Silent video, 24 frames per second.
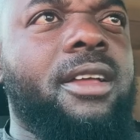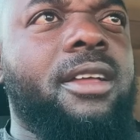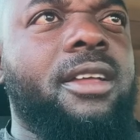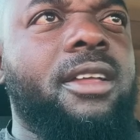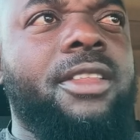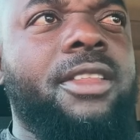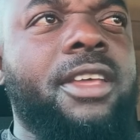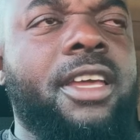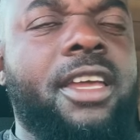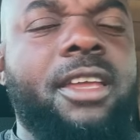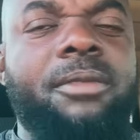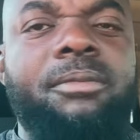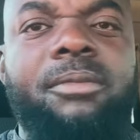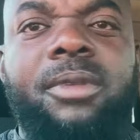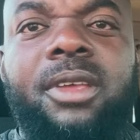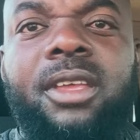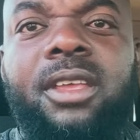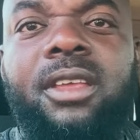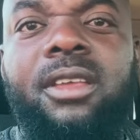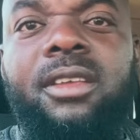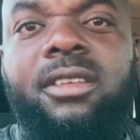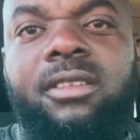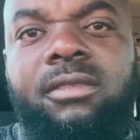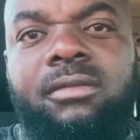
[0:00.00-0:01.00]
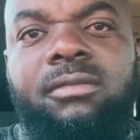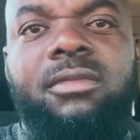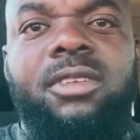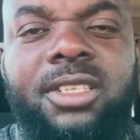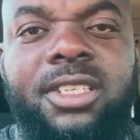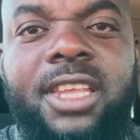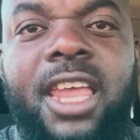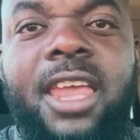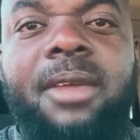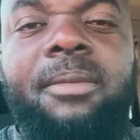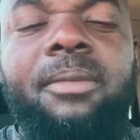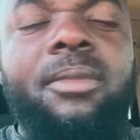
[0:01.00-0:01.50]
they can be the
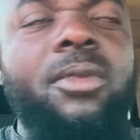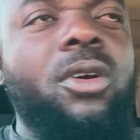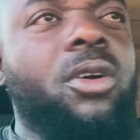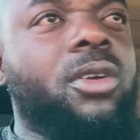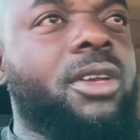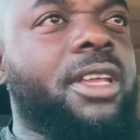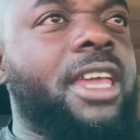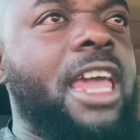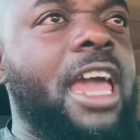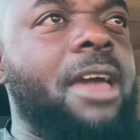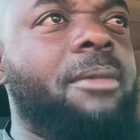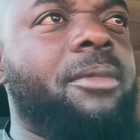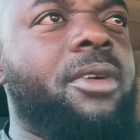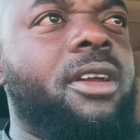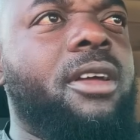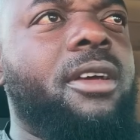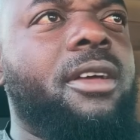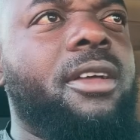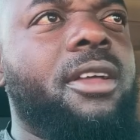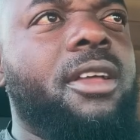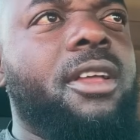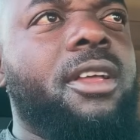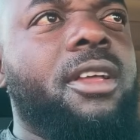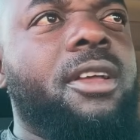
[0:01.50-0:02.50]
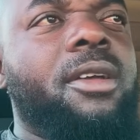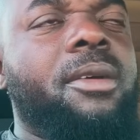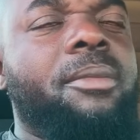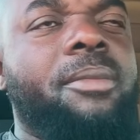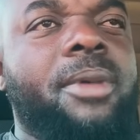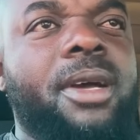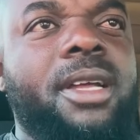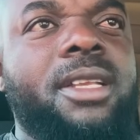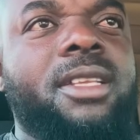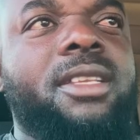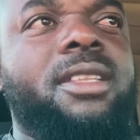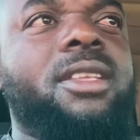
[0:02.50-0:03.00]
same on camera,
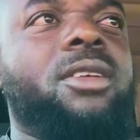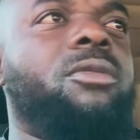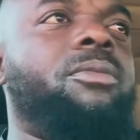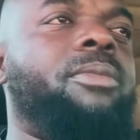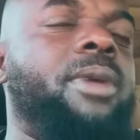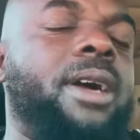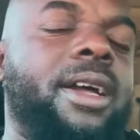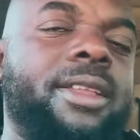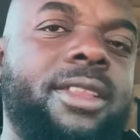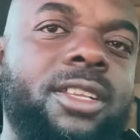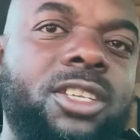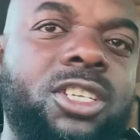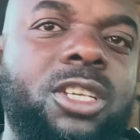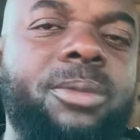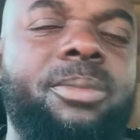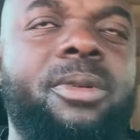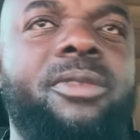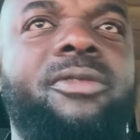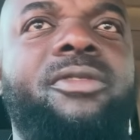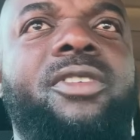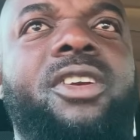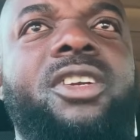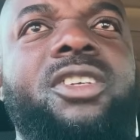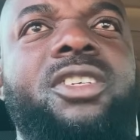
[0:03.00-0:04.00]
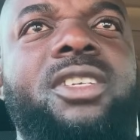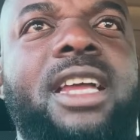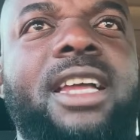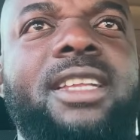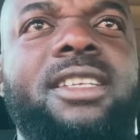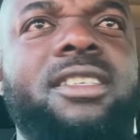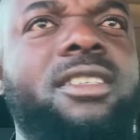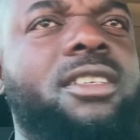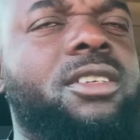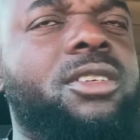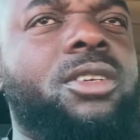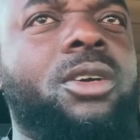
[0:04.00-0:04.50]
but they'll buy the cheaper version. I
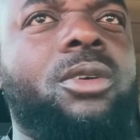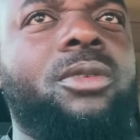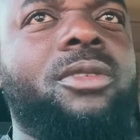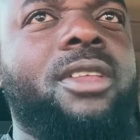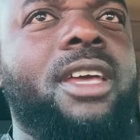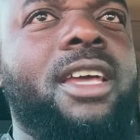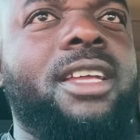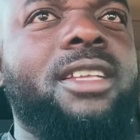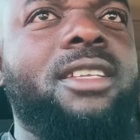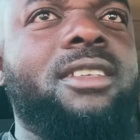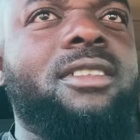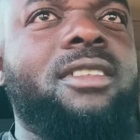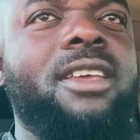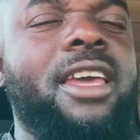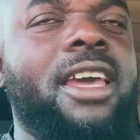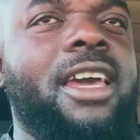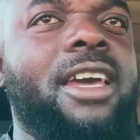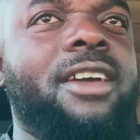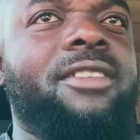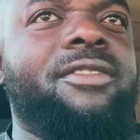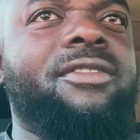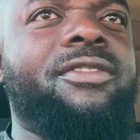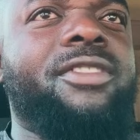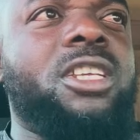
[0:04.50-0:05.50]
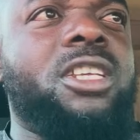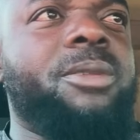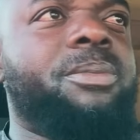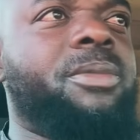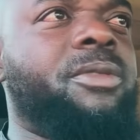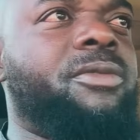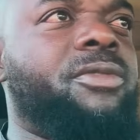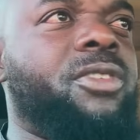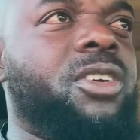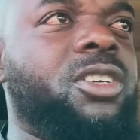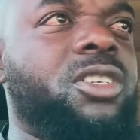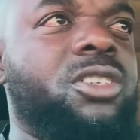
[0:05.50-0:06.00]
didn't know that they have cheaper
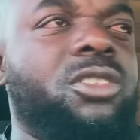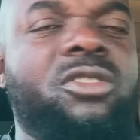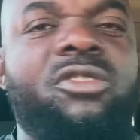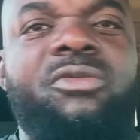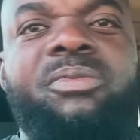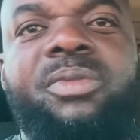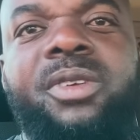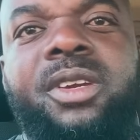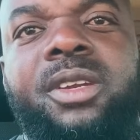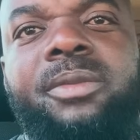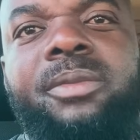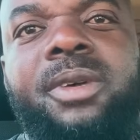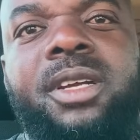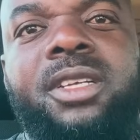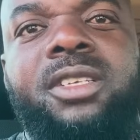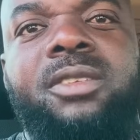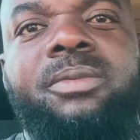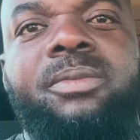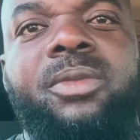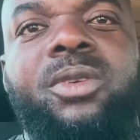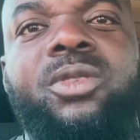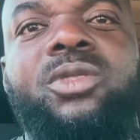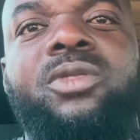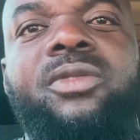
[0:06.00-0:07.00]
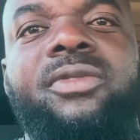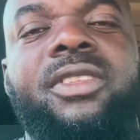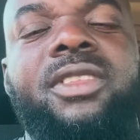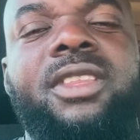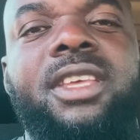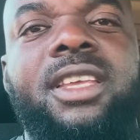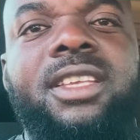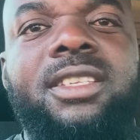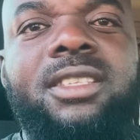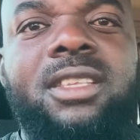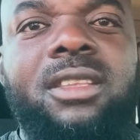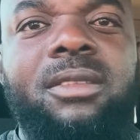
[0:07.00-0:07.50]
versions of pretty much most of the
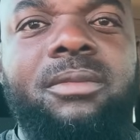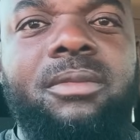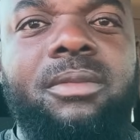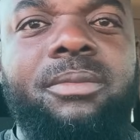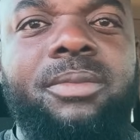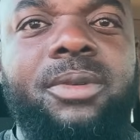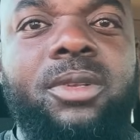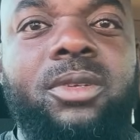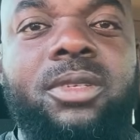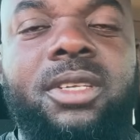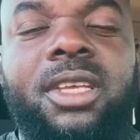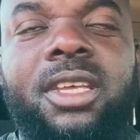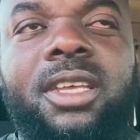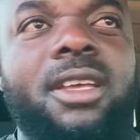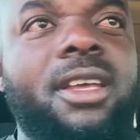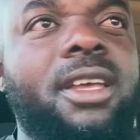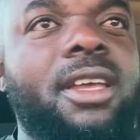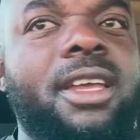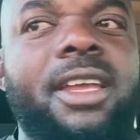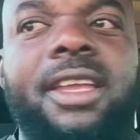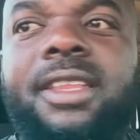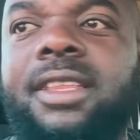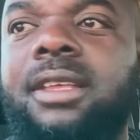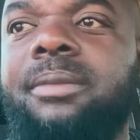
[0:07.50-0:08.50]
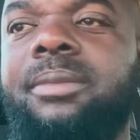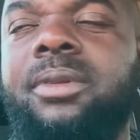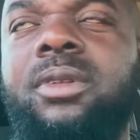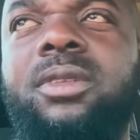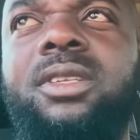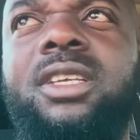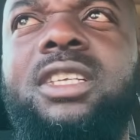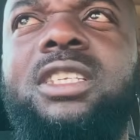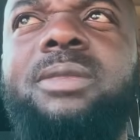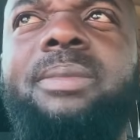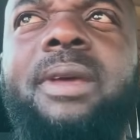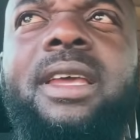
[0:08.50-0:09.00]
things in the
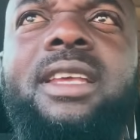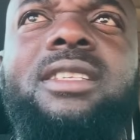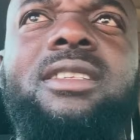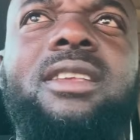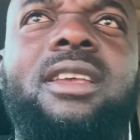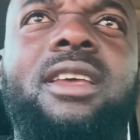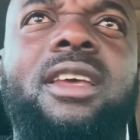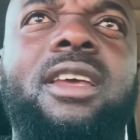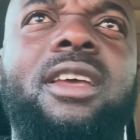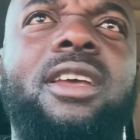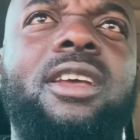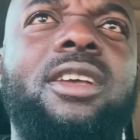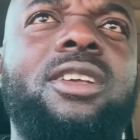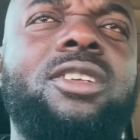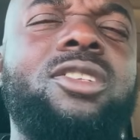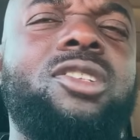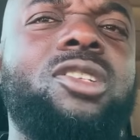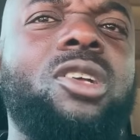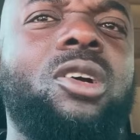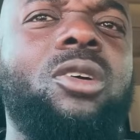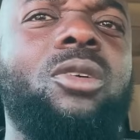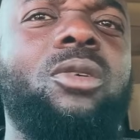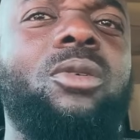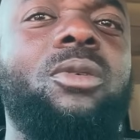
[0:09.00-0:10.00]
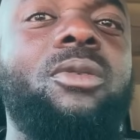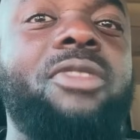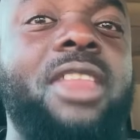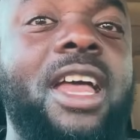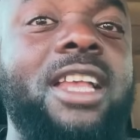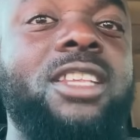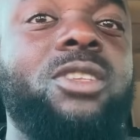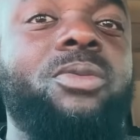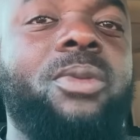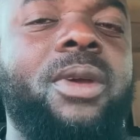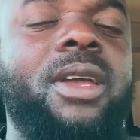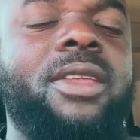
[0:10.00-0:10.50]
building space. So
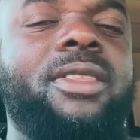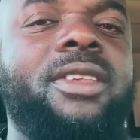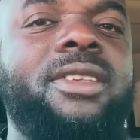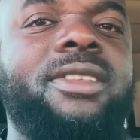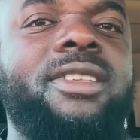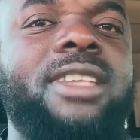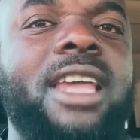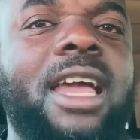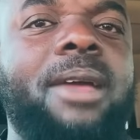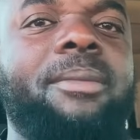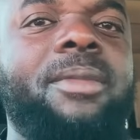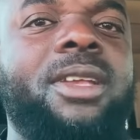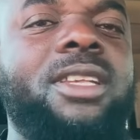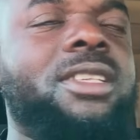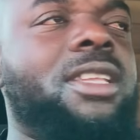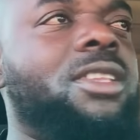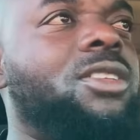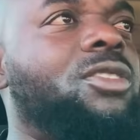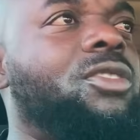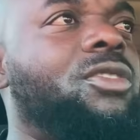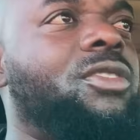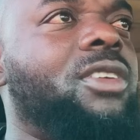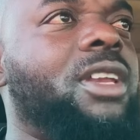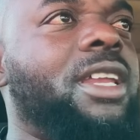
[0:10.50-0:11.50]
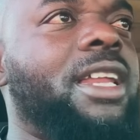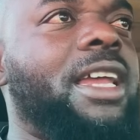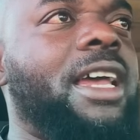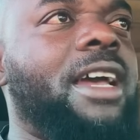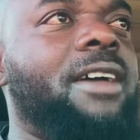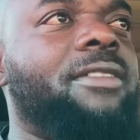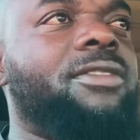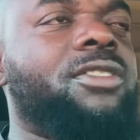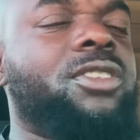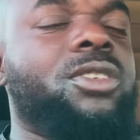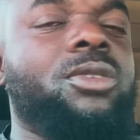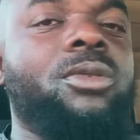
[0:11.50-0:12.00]
that's where the scam is, and you really
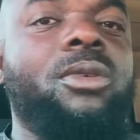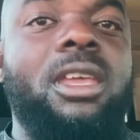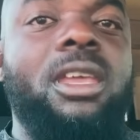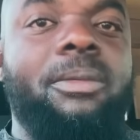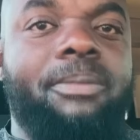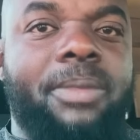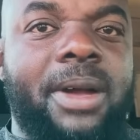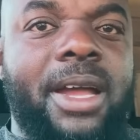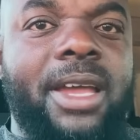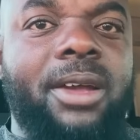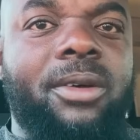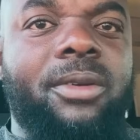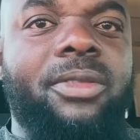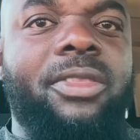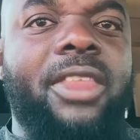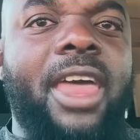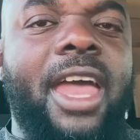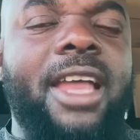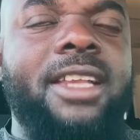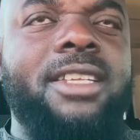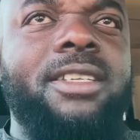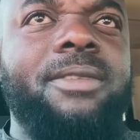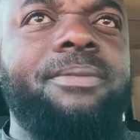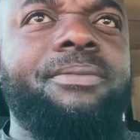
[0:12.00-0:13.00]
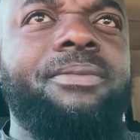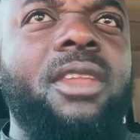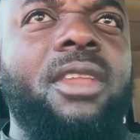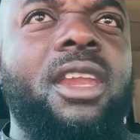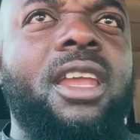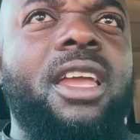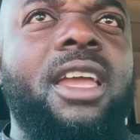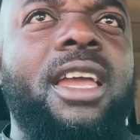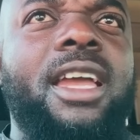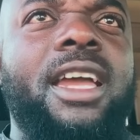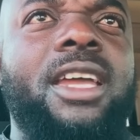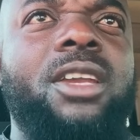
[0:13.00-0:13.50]
have to keep eye on that.
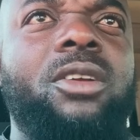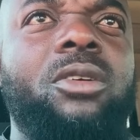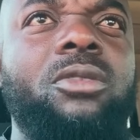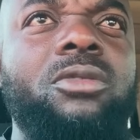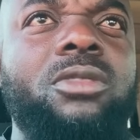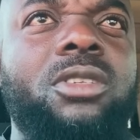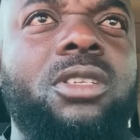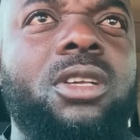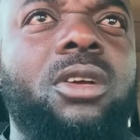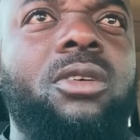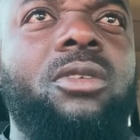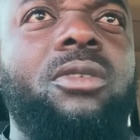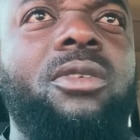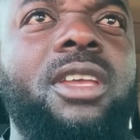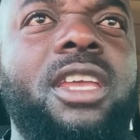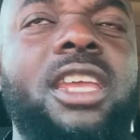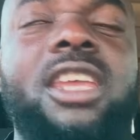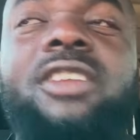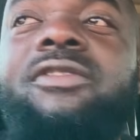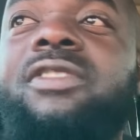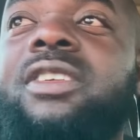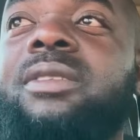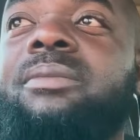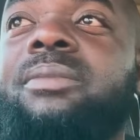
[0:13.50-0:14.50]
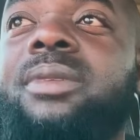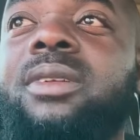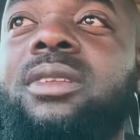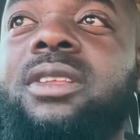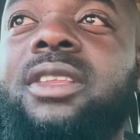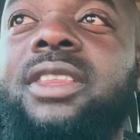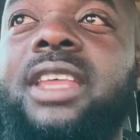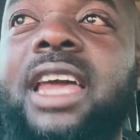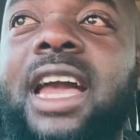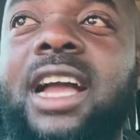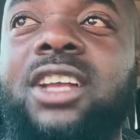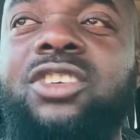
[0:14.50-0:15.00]
And also, even building
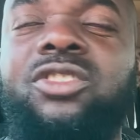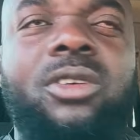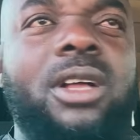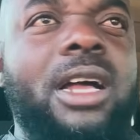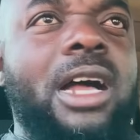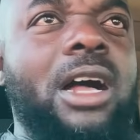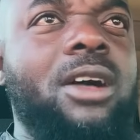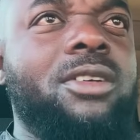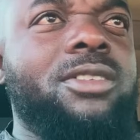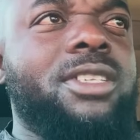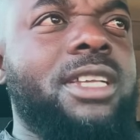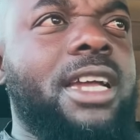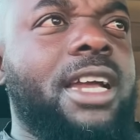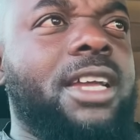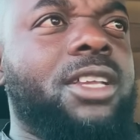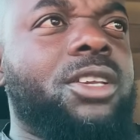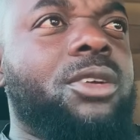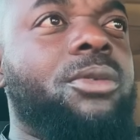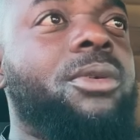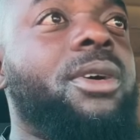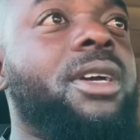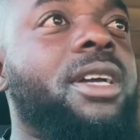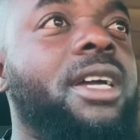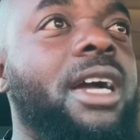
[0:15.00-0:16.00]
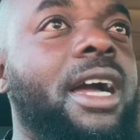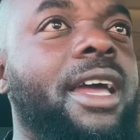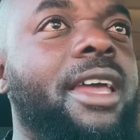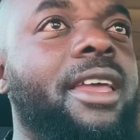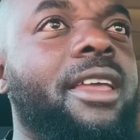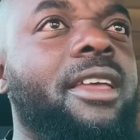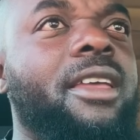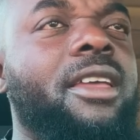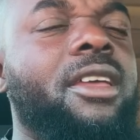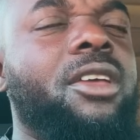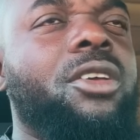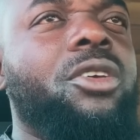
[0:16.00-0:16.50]
the actual house, I know a
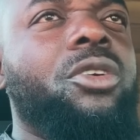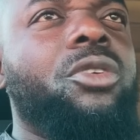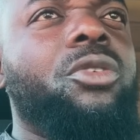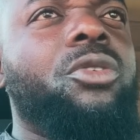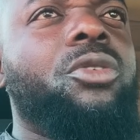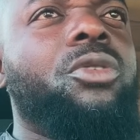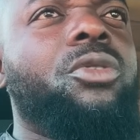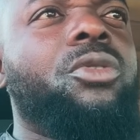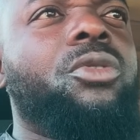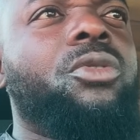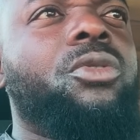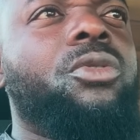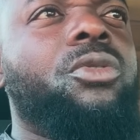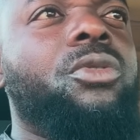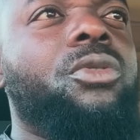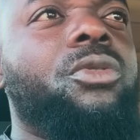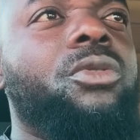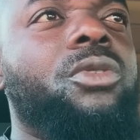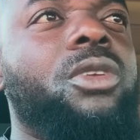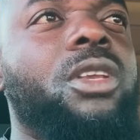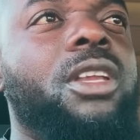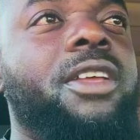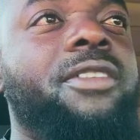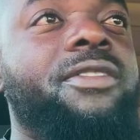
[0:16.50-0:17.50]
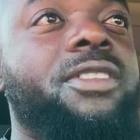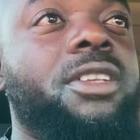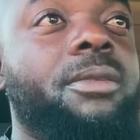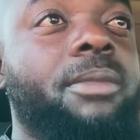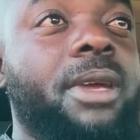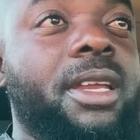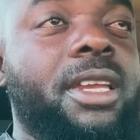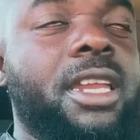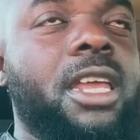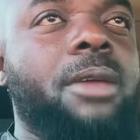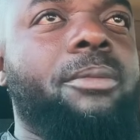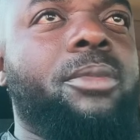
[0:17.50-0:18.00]
guy who lives in
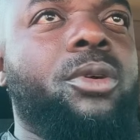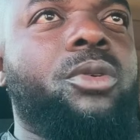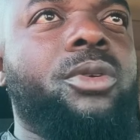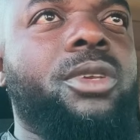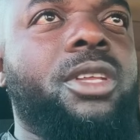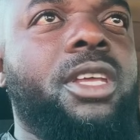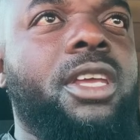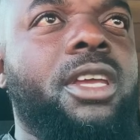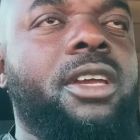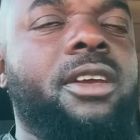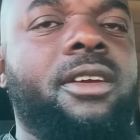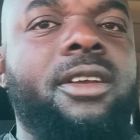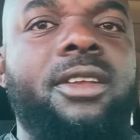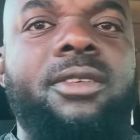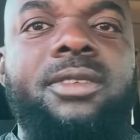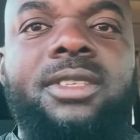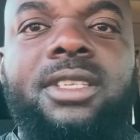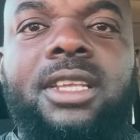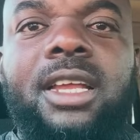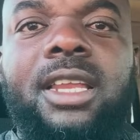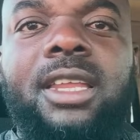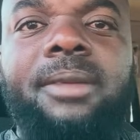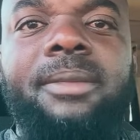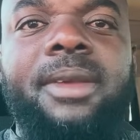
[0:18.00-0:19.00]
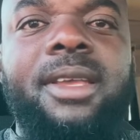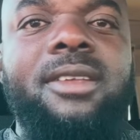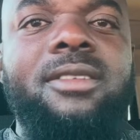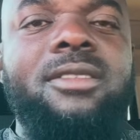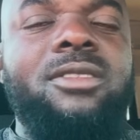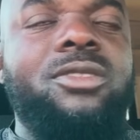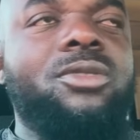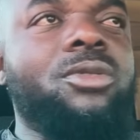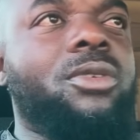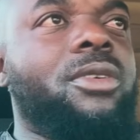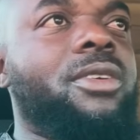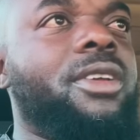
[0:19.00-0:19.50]
my neighborhood here. He was telling me his
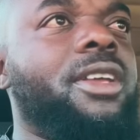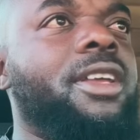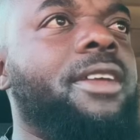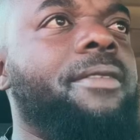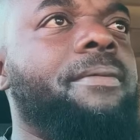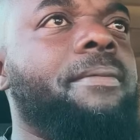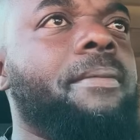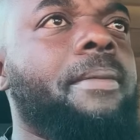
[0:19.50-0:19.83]
story.